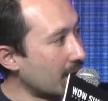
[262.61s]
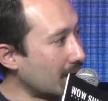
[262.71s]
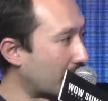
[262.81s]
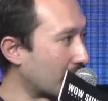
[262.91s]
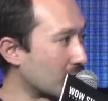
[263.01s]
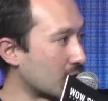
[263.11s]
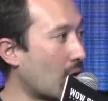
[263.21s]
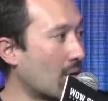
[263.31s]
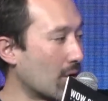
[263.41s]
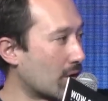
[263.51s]
if not
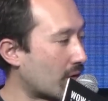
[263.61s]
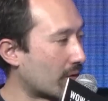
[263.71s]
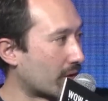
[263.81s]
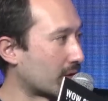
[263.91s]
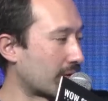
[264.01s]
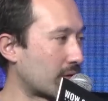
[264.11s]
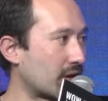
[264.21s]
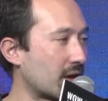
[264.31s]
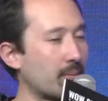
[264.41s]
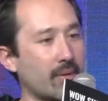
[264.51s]
all the content of the
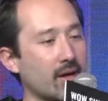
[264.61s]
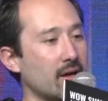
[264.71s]
gameplay.